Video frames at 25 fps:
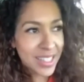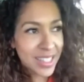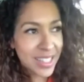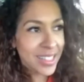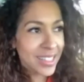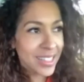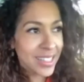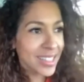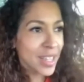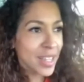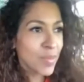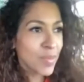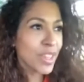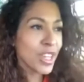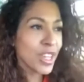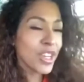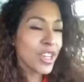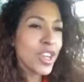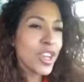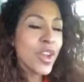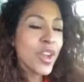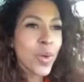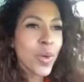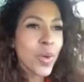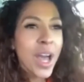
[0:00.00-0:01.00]
This is something
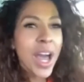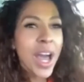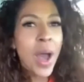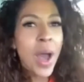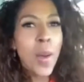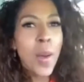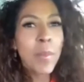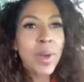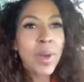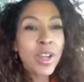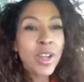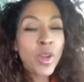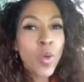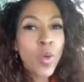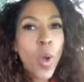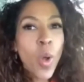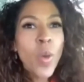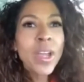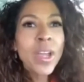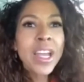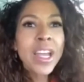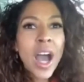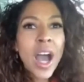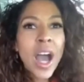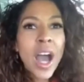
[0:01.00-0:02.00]
new, but
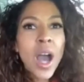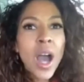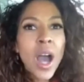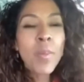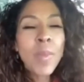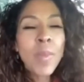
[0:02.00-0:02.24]
growing up,